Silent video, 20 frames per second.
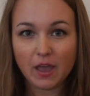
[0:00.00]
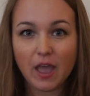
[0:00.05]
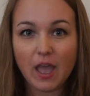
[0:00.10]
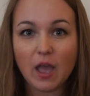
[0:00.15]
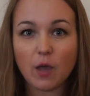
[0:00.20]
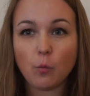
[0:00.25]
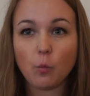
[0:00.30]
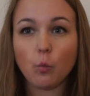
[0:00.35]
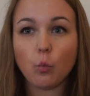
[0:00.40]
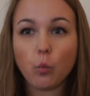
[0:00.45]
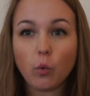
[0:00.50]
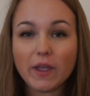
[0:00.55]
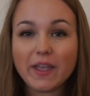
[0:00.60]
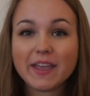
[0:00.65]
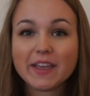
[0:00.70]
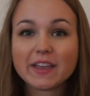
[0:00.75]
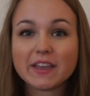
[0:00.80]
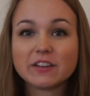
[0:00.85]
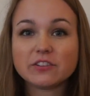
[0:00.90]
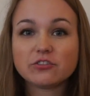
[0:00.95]
And
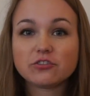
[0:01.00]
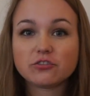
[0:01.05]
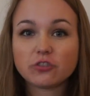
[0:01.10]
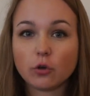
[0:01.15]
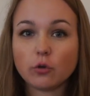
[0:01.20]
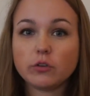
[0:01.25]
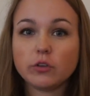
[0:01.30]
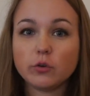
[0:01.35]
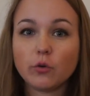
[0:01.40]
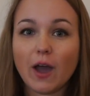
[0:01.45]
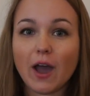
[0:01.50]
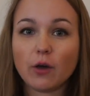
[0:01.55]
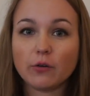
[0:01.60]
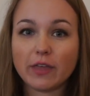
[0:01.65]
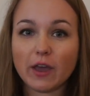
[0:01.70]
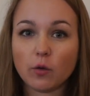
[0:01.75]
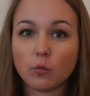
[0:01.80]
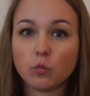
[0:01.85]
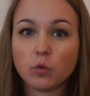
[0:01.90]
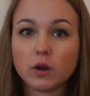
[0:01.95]
we can show you how
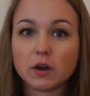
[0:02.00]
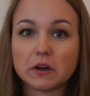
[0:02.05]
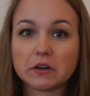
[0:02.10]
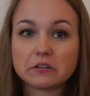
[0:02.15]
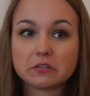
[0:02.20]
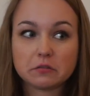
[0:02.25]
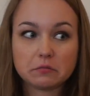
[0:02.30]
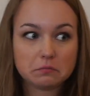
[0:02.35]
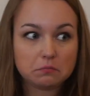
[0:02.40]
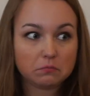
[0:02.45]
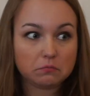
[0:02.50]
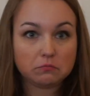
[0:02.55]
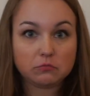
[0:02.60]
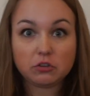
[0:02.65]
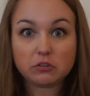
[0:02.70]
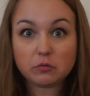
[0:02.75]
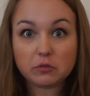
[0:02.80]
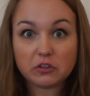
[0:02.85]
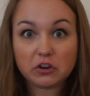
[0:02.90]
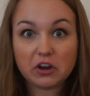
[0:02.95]
that works
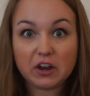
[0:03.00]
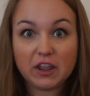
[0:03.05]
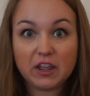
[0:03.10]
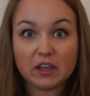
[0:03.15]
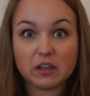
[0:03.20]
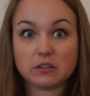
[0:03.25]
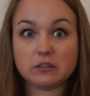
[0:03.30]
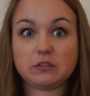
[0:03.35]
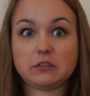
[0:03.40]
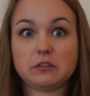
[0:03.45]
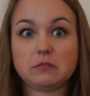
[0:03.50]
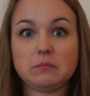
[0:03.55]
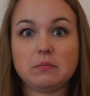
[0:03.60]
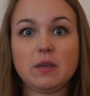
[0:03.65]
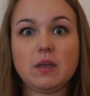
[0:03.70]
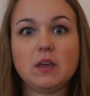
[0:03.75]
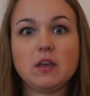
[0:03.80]
just with our hands.